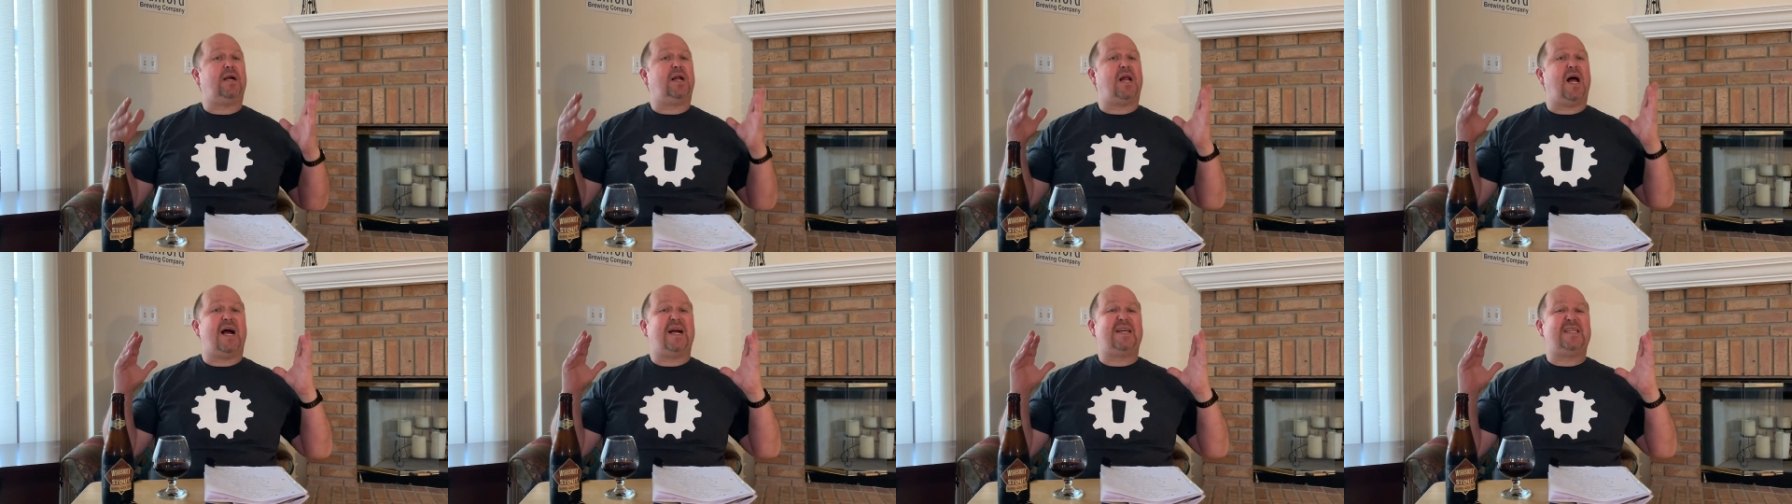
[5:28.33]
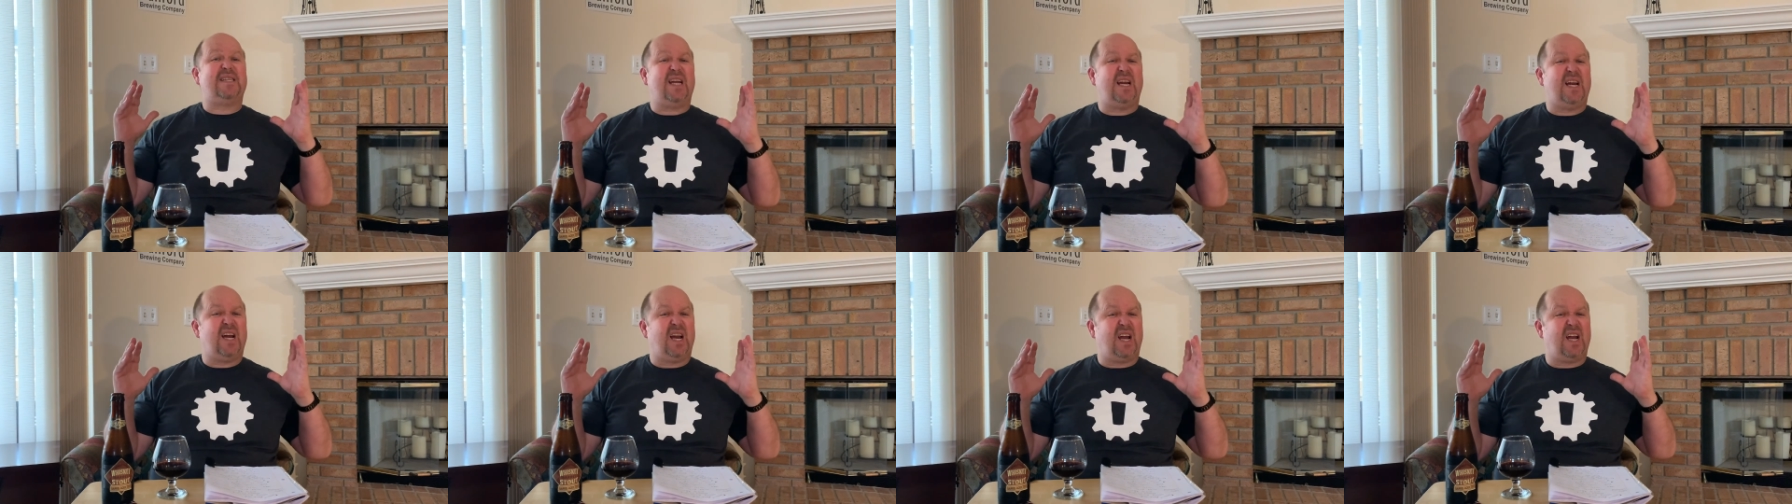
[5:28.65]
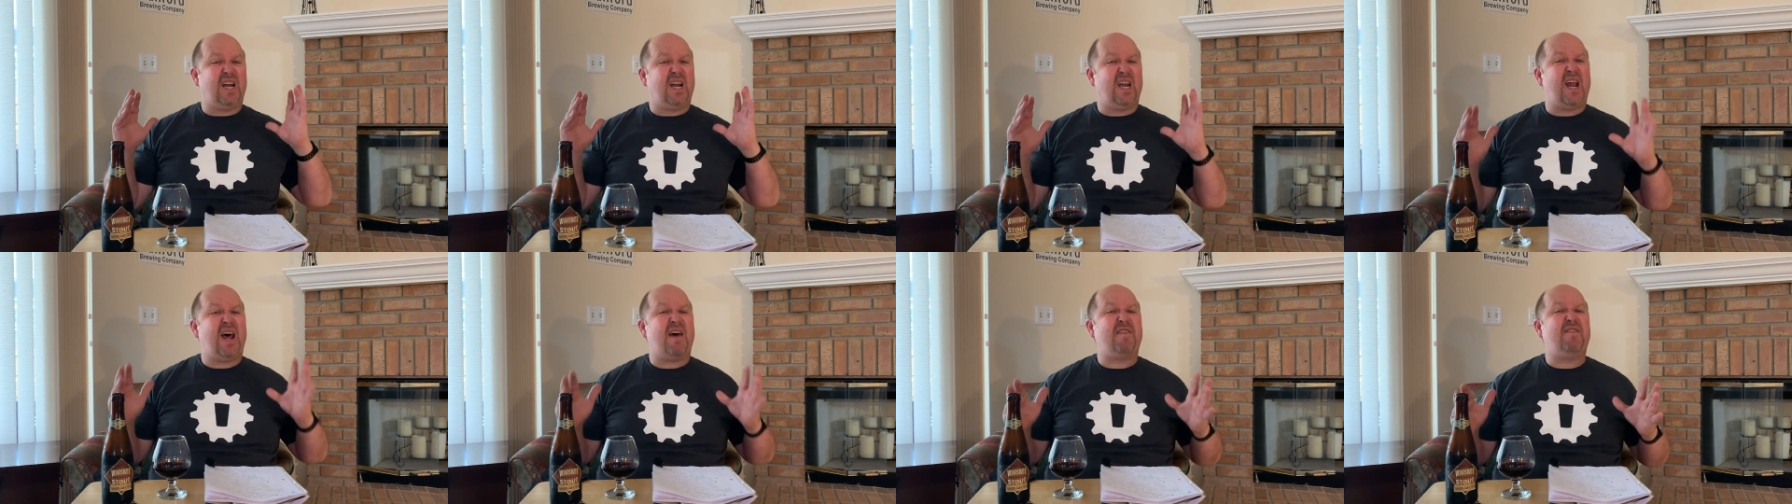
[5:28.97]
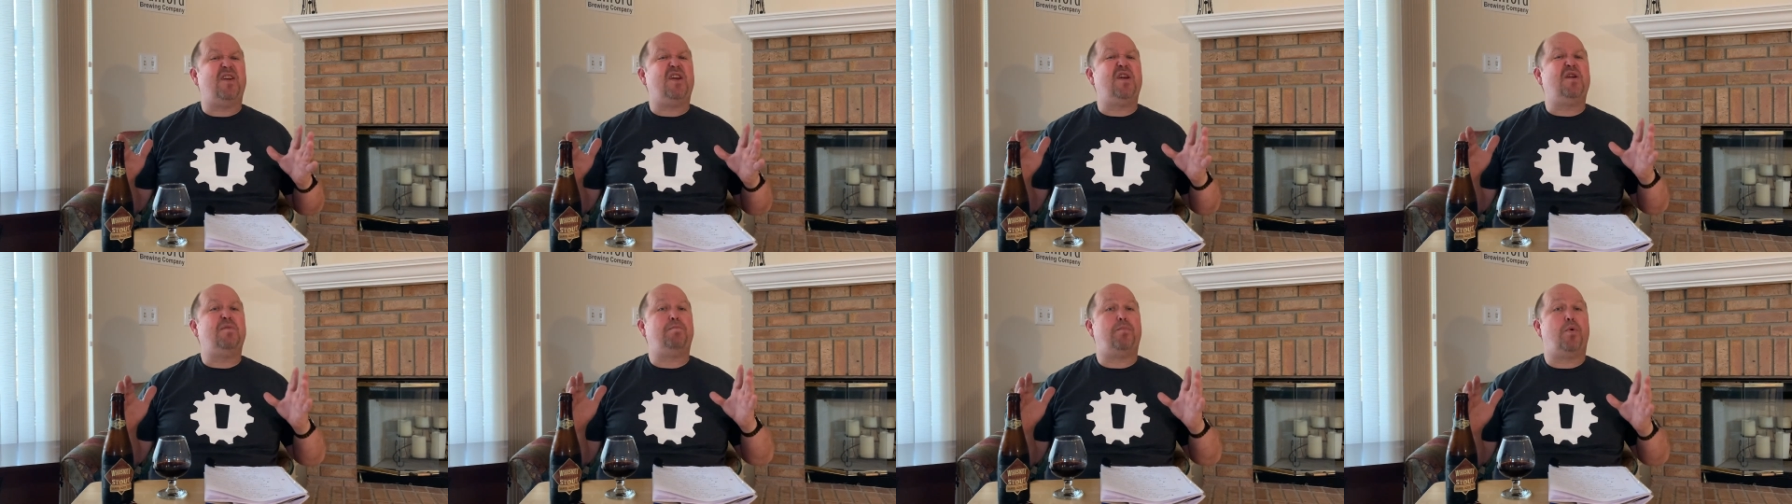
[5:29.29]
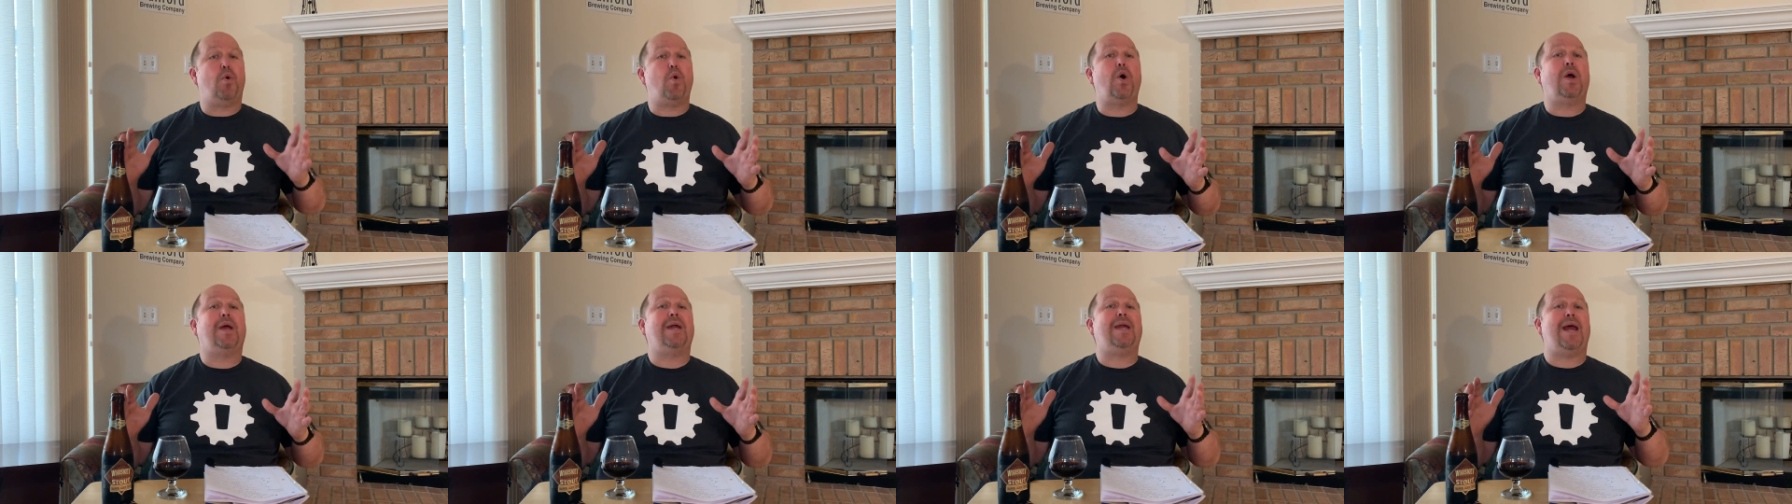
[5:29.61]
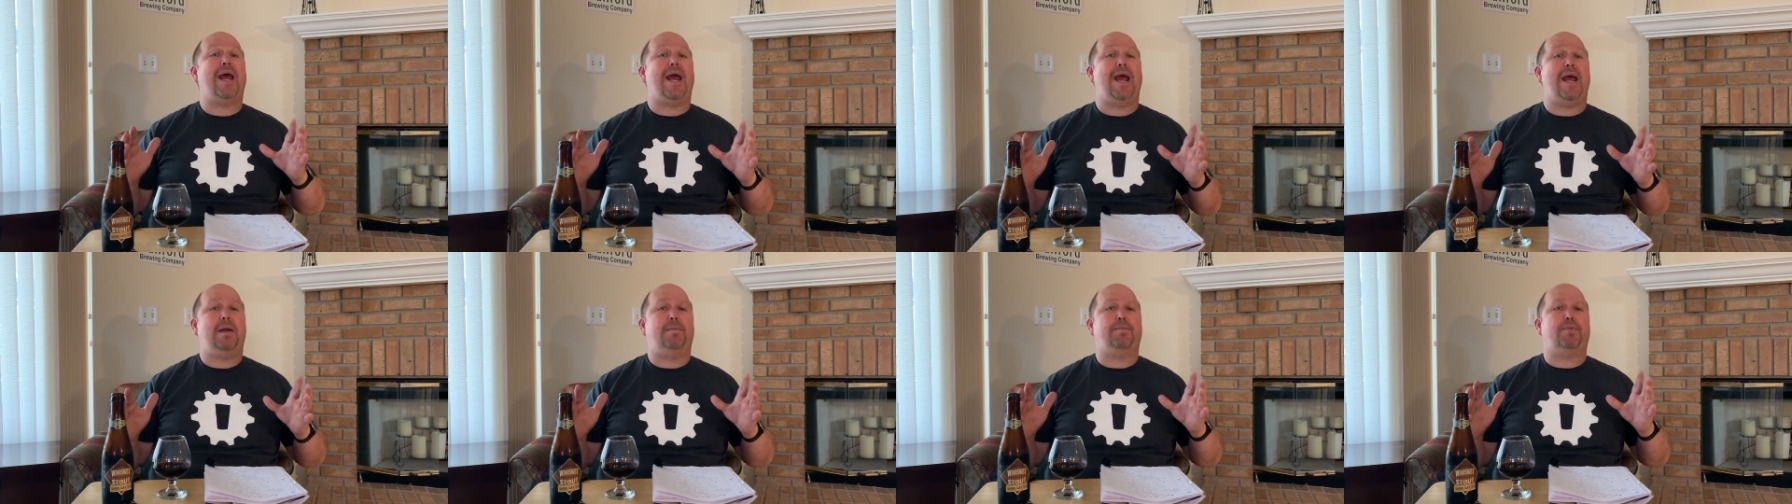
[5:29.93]
clocks in at
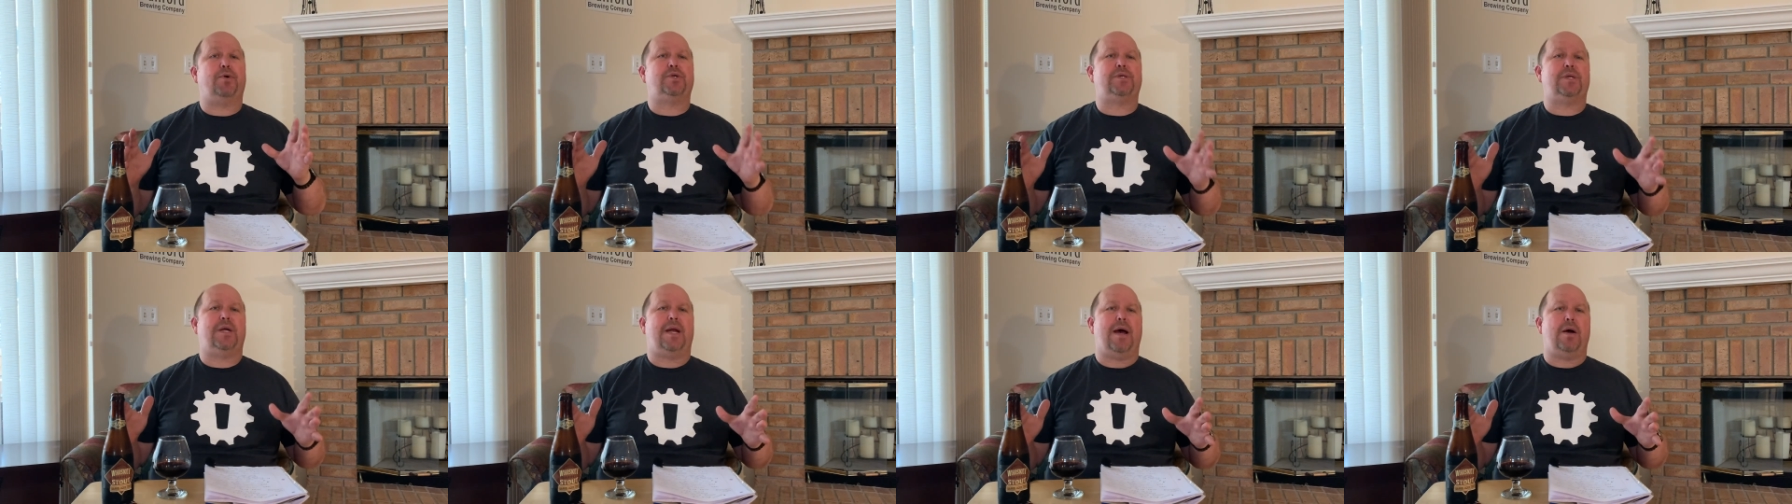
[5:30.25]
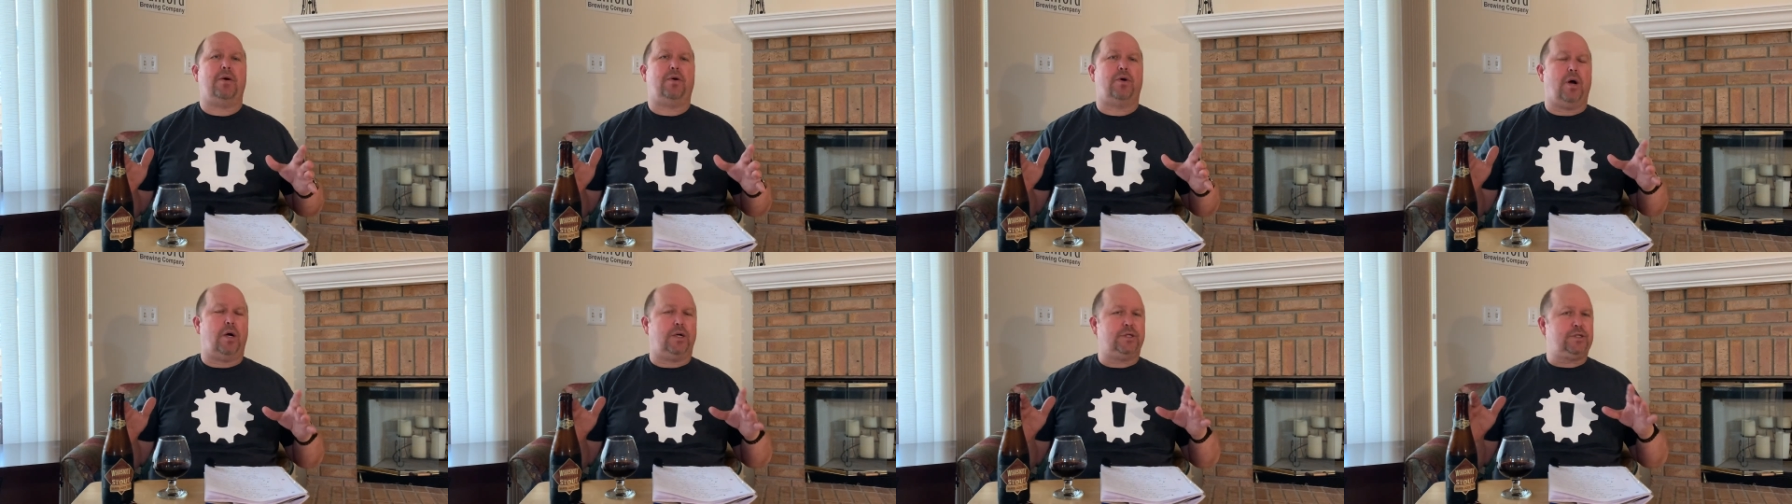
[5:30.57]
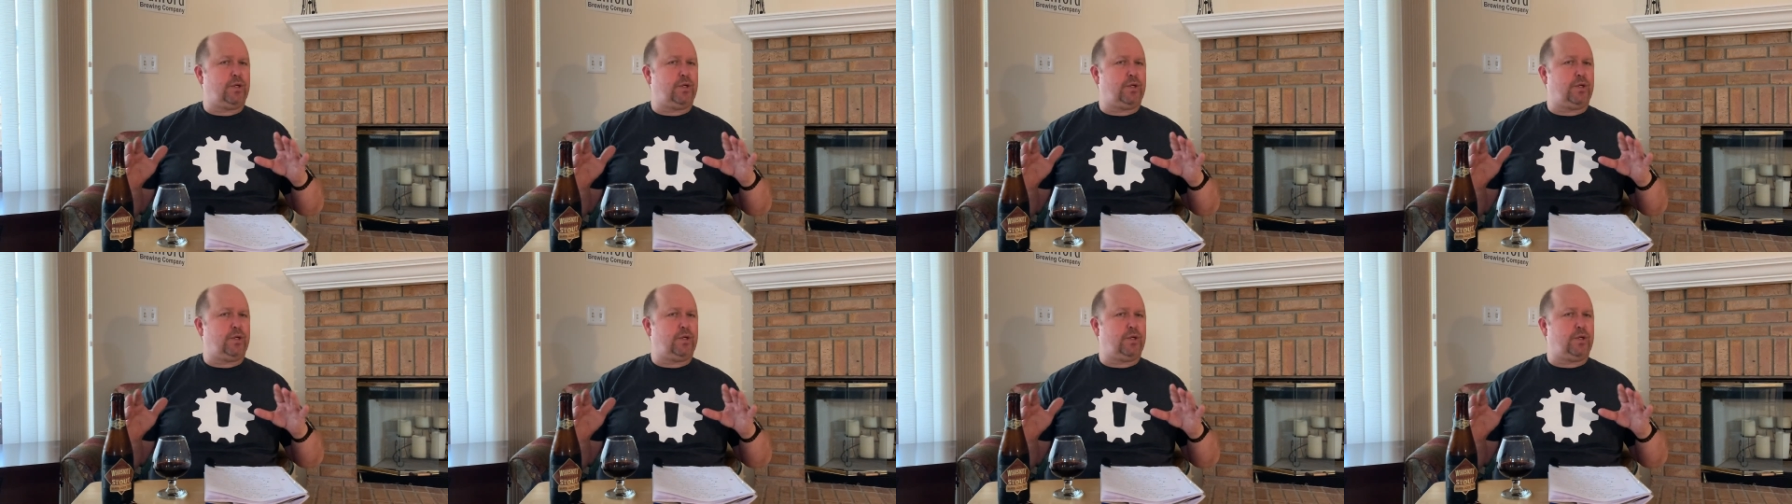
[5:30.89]
11.8% alcohol.